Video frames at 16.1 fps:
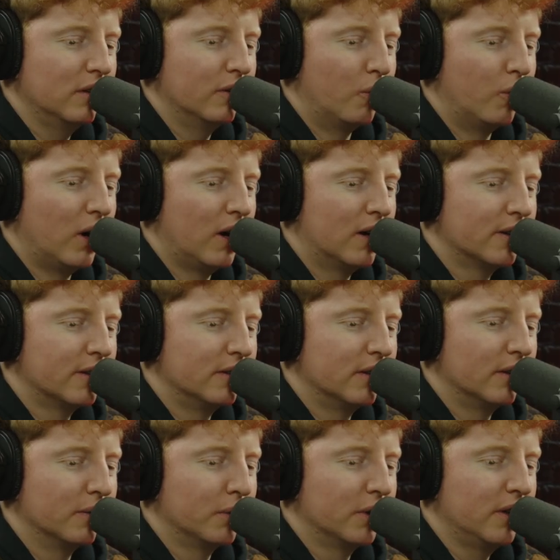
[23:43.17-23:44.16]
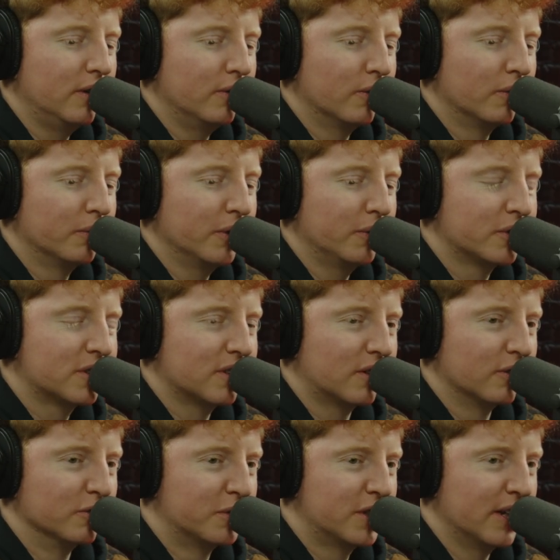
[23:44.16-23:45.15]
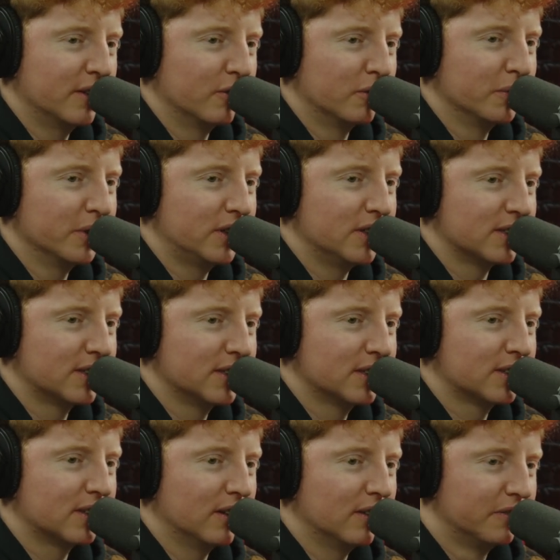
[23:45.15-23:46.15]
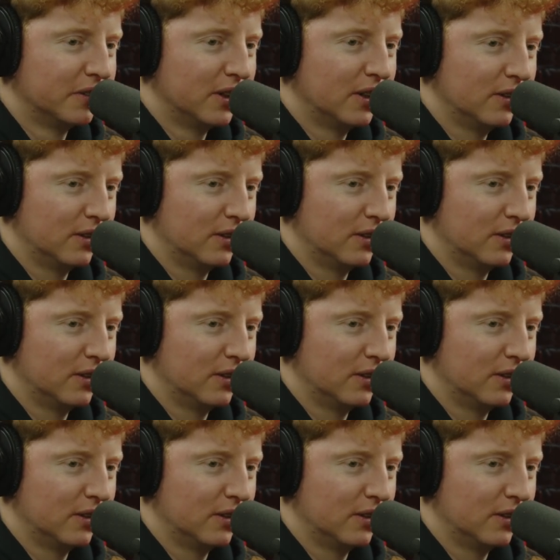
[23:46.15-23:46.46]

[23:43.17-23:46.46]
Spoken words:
Wanderer, what's the group chat normally consist of?